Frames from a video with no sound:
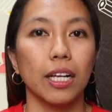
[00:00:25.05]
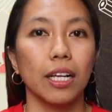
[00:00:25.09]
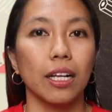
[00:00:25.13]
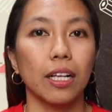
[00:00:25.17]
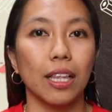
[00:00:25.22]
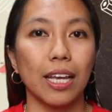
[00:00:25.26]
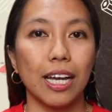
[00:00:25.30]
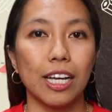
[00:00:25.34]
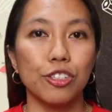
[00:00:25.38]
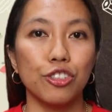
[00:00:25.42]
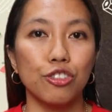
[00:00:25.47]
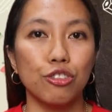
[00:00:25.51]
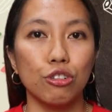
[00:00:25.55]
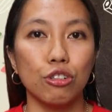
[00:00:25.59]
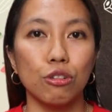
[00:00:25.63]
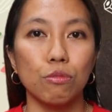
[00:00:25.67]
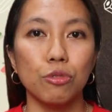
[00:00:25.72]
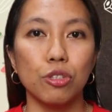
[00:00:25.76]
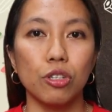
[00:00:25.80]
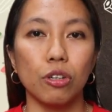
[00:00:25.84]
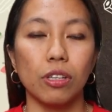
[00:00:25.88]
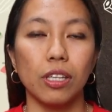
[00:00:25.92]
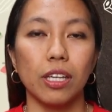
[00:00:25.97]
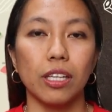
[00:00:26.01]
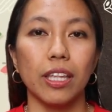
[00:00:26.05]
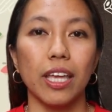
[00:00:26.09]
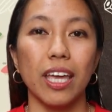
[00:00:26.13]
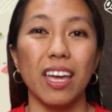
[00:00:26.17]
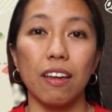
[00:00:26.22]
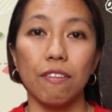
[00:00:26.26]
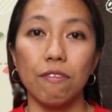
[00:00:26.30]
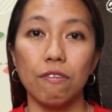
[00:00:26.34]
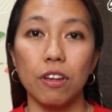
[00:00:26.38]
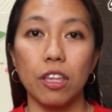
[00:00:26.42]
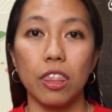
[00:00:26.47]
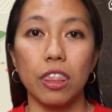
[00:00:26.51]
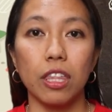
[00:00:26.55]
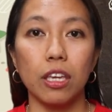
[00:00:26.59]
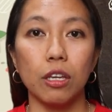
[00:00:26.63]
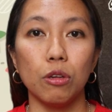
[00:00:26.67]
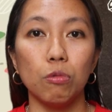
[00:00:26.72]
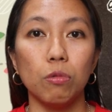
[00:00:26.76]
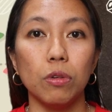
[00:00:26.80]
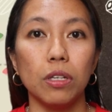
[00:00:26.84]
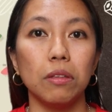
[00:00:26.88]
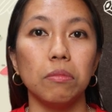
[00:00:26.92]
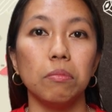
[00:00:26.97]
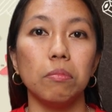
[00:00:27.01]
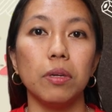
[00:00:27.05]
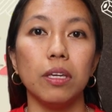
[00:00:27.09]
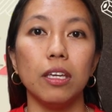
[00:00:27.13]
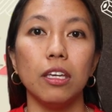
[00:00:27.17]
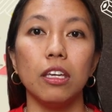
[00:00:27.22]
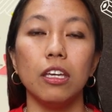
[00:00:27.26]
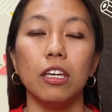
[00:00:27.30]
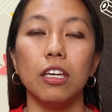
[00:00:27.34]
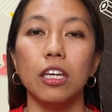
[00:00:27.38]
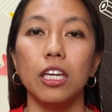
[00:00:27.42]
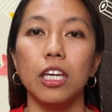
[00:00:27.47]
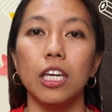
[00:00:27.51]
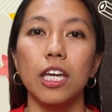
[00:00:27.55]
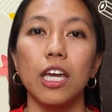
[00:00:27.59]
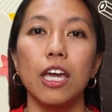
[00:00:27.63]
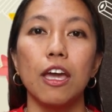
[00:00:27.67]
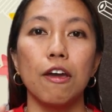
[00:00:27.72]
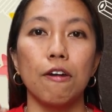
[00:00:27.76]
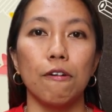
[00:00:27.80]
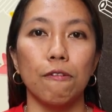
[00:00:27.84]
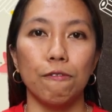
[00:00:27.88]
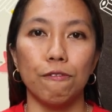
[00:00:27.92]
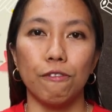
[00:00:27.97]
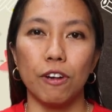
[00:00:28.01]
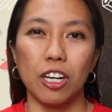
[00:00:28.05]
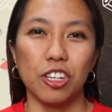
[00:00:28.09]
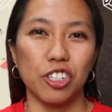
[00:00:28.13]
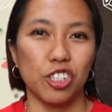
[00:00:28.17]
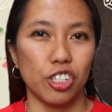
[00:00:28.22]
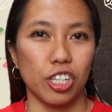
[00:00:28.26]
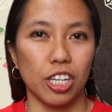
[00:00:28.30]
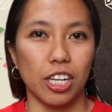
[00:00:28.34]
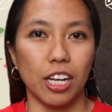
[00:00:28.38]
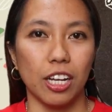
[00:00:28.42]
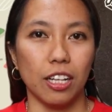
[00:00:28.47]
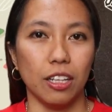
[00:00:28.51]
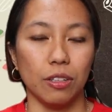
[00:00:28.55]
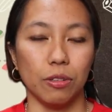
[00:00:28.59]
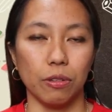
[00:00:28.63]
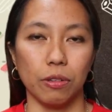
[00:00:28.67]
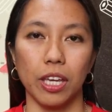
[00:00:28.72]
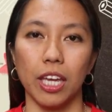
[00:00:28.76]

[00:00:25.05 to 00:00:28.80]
classroom so that everything will be functional.